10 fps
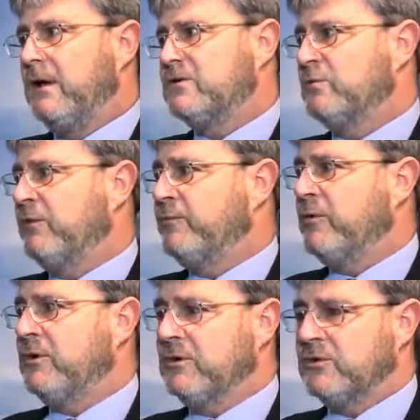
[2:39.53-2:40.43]
So we have
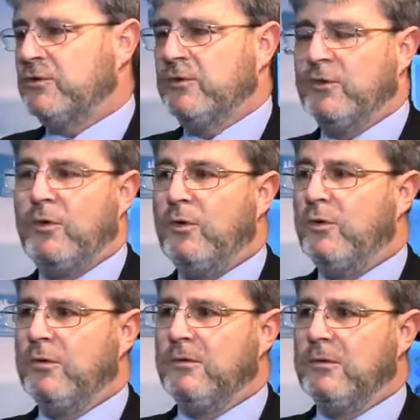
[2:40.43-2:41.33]
products through the
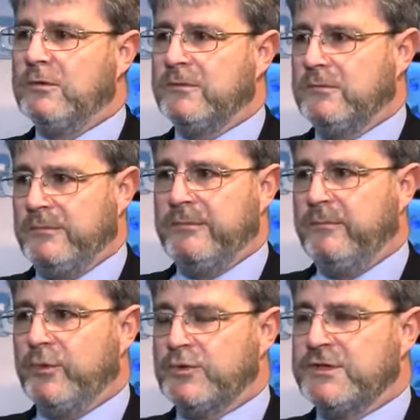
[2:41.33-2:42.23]
whole
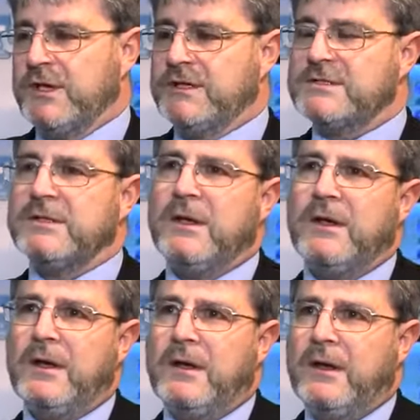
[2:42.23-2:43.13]
process.
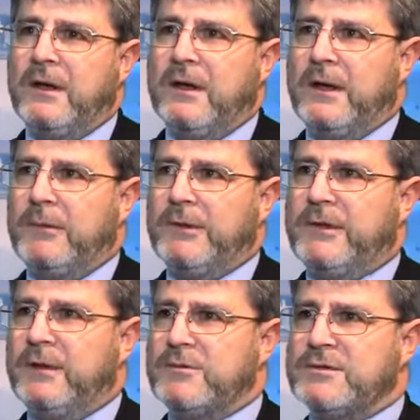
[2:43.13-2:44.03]
In
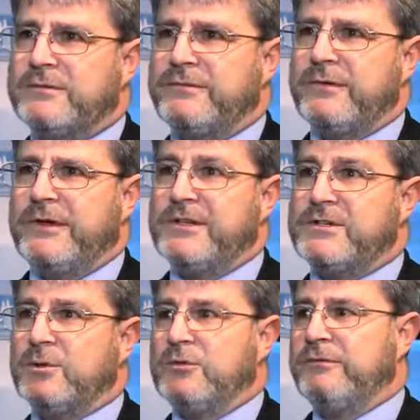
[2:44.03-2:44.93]
terms of
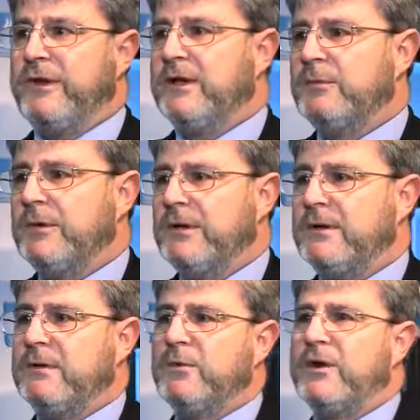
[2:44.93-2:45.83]
additional development,
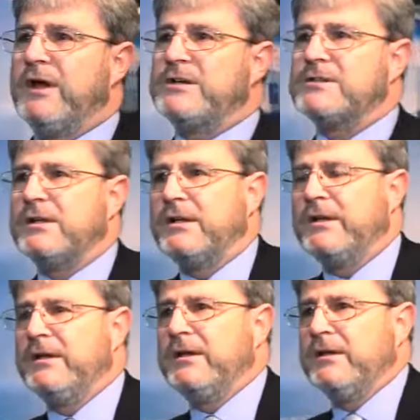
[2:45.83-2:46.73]
we're
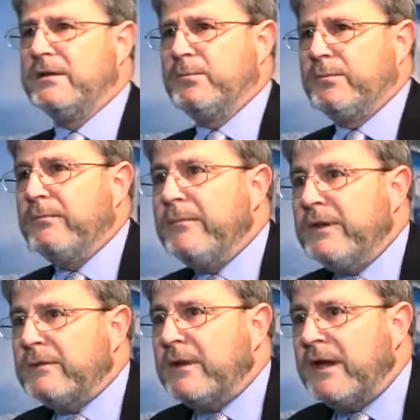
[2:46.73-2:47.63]
actually the
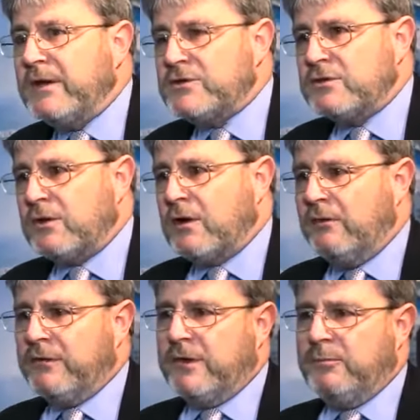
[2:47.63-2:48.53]
energy
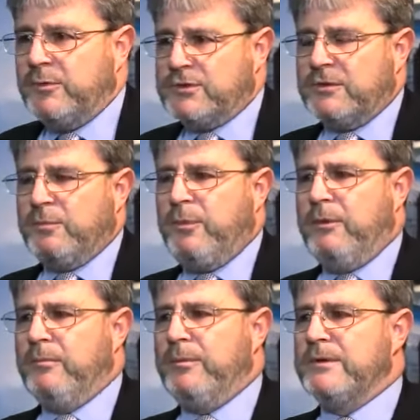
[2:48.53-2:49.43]
recovery booster
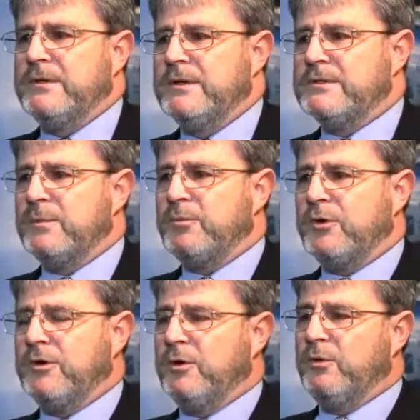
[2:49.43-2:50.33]
pump is a
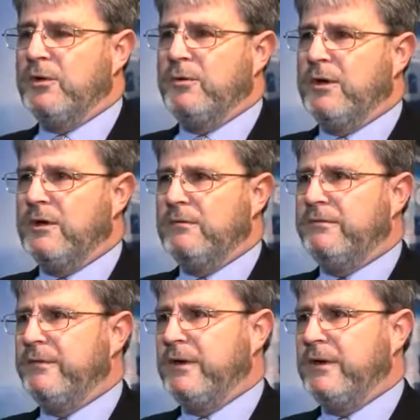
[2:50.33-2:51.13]
product where we have